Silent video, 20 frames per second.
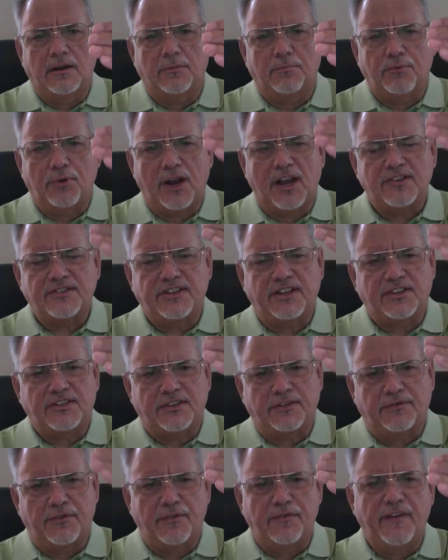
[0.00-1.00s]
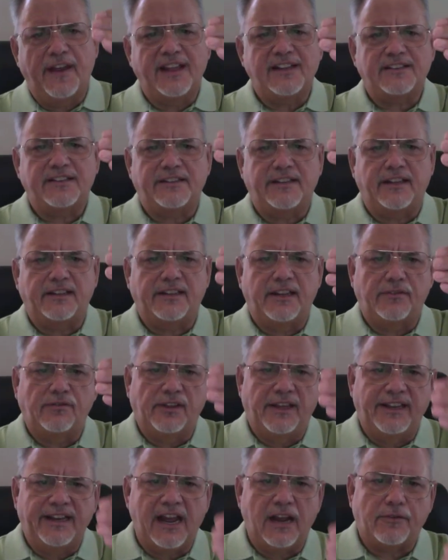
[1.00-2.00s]
process of events that they've
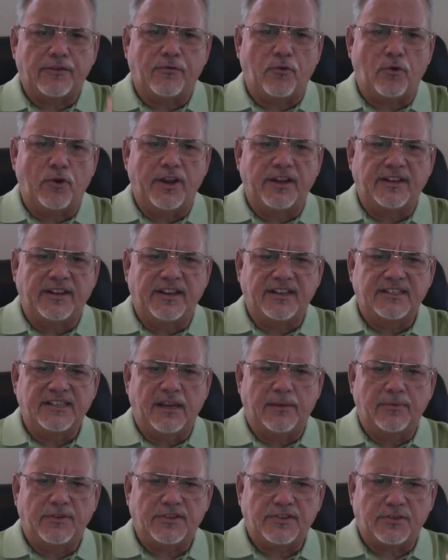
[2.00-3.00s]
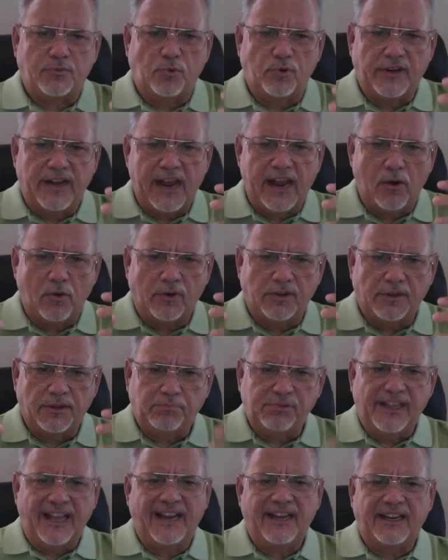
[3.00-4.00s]
laid out for you in the exhibits. We're now in the
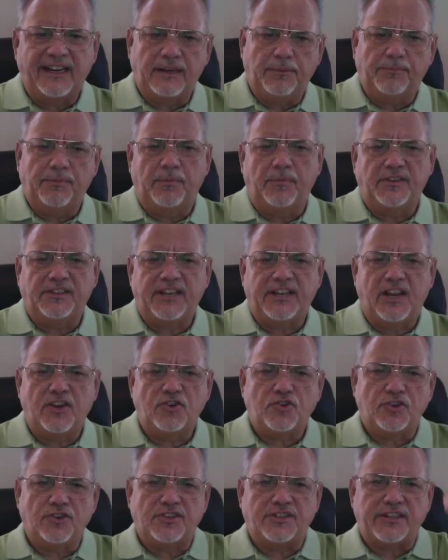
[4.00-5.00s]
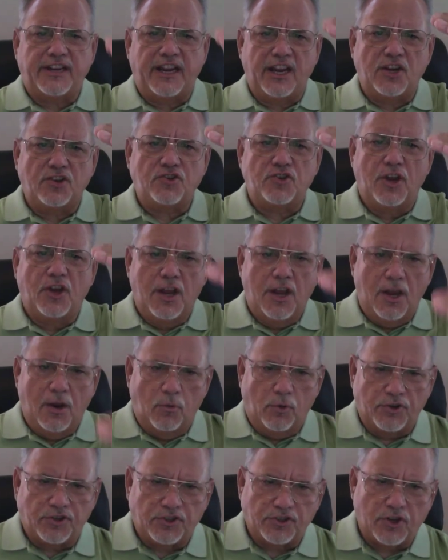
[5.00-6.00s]
planning implementation stage,
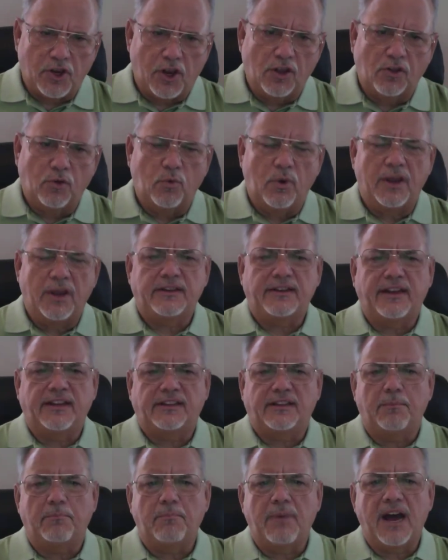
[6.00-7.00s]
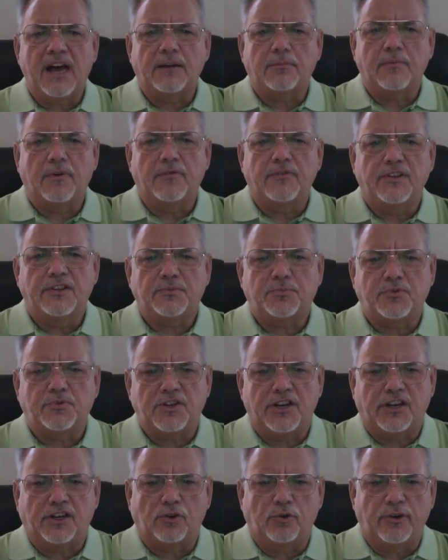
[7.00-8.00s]
which is all the way at the bottom of this
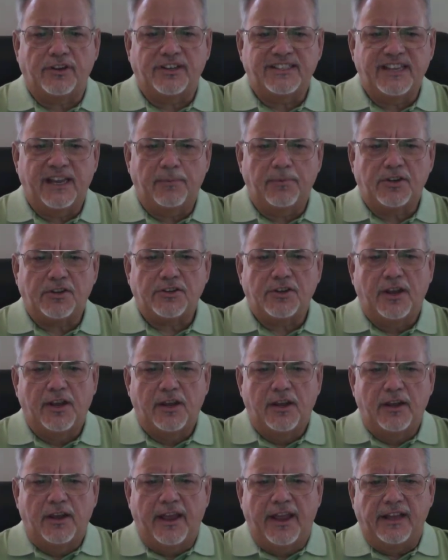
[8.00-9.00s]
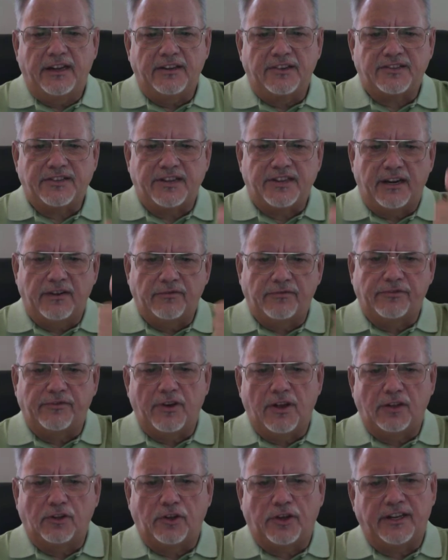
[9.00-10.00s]
particular exhibit. And instead of
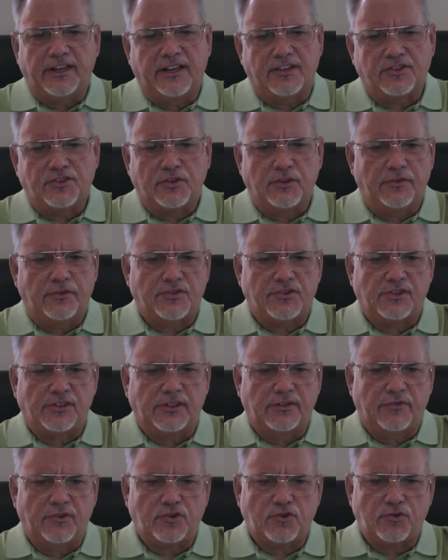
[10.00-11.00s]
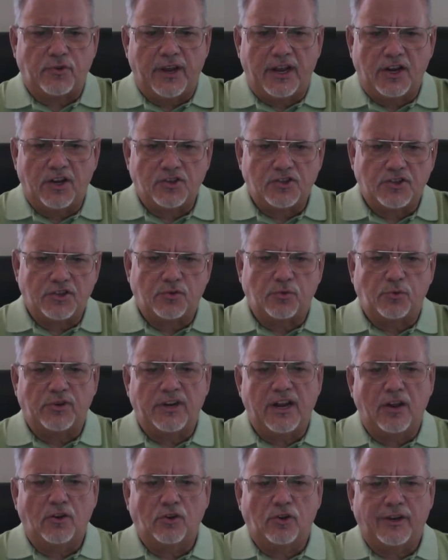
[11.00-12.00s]
looking at service delivery strategies, we're
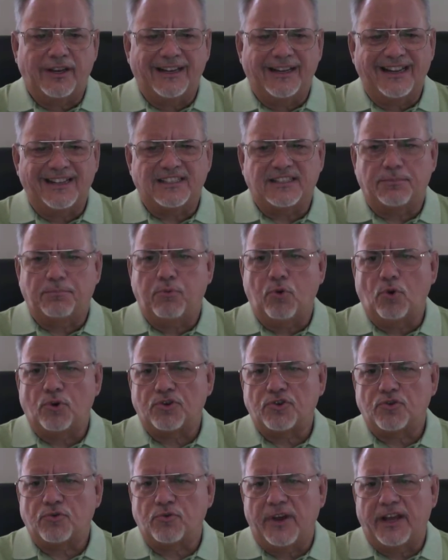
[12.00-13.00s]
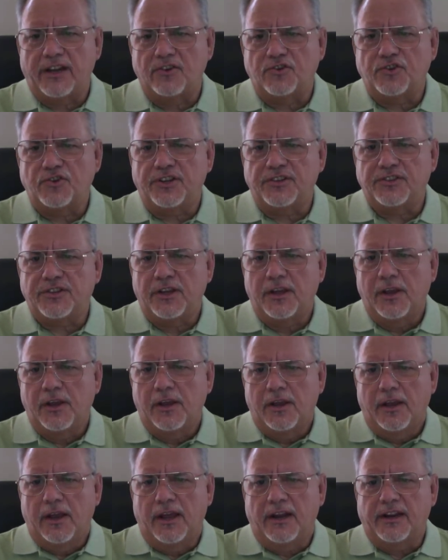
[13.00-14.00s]
now looking at support strategies.
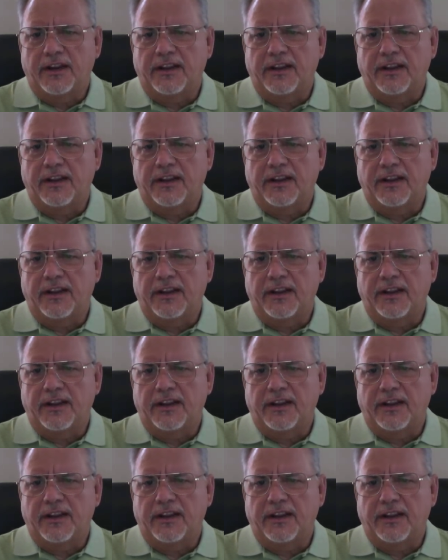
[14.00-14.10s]
And